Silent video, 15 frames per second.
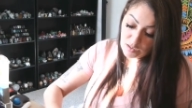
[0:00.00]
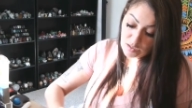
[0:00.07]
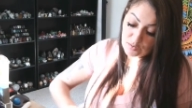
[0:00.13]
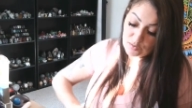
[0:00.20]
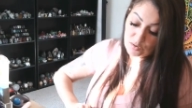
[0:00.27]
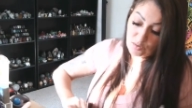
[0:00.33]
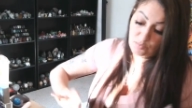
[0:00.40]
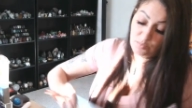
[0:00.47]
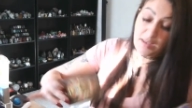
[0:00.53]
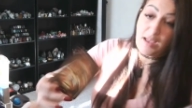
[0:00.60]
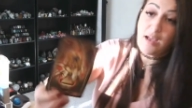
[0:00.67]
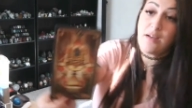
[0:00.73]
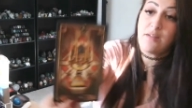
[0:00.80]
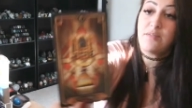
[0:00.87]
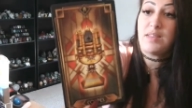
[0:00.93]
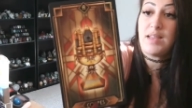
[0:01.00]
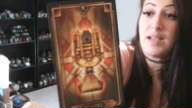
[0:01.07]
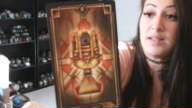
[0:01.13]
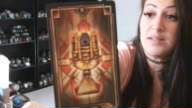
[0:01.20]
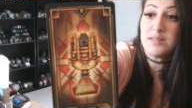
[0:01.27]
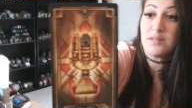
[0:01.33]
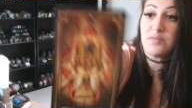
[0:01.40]
So we have the
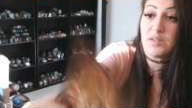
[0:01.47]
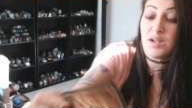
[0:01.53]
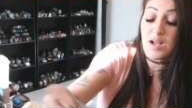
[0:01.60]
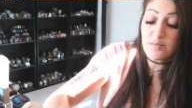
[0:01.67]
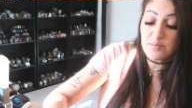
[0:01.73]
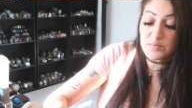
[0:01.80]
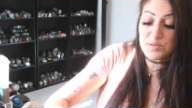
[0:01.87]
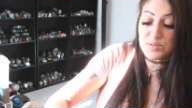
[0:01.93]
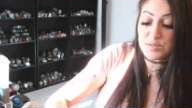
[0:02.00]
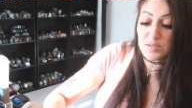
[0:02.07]
Ace of Cups.